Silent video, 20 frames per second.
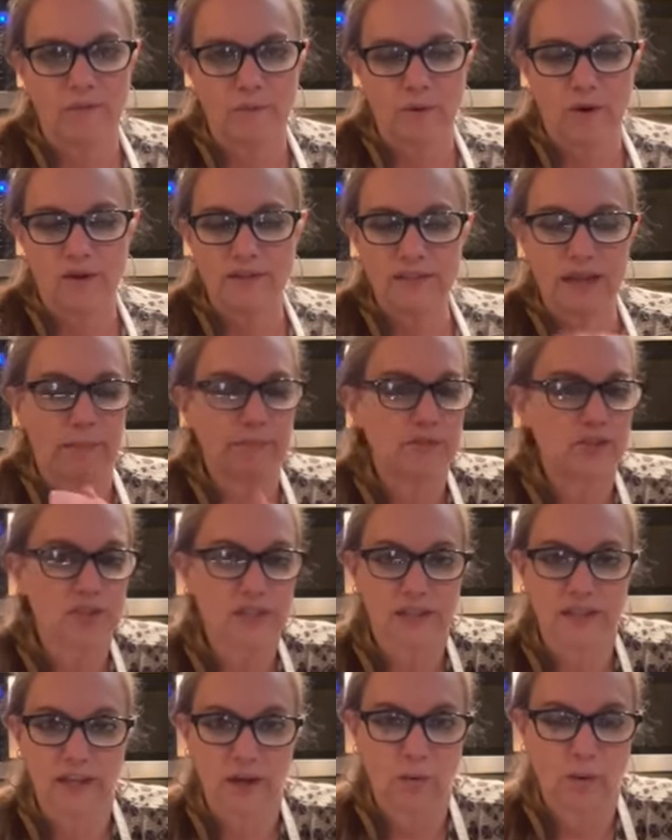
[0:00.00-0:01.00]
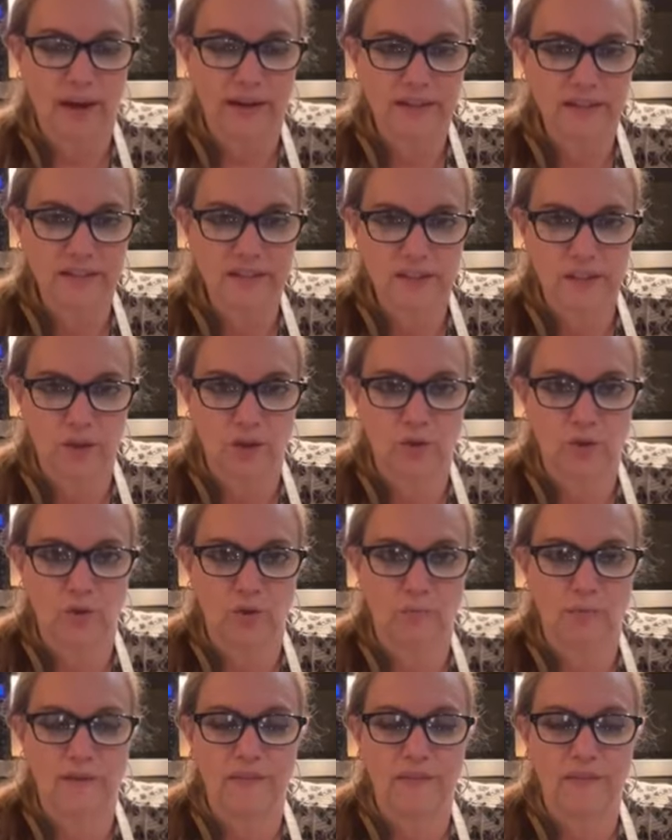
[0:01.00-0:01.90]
because I'm just going to go ahead and assume